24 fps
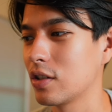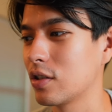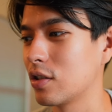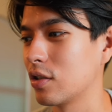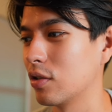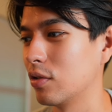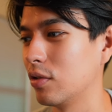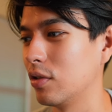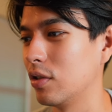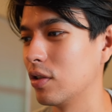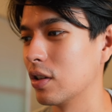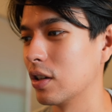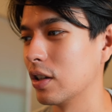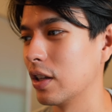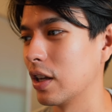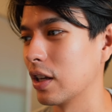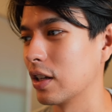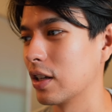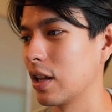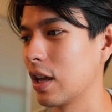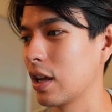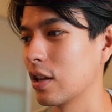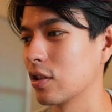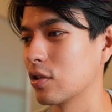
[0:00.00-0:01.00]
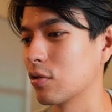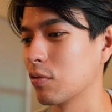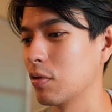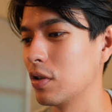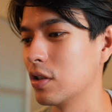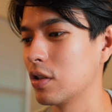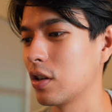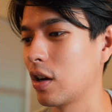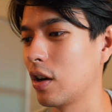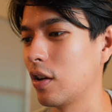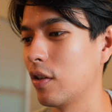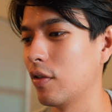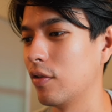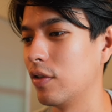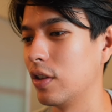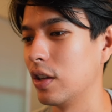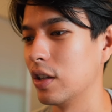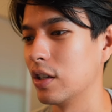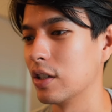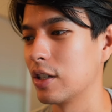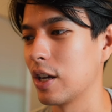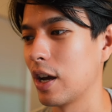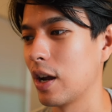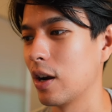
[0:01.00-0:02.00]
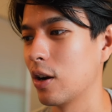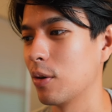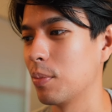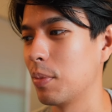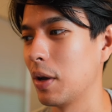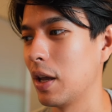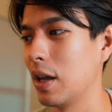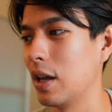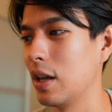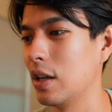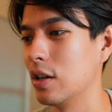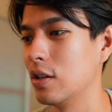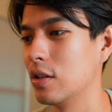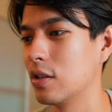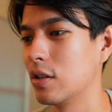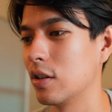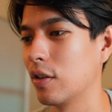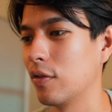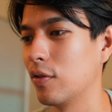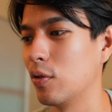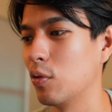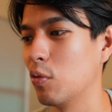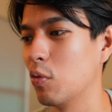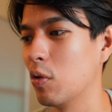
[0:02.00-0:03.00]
So you can like take a screenshot of the entire page if you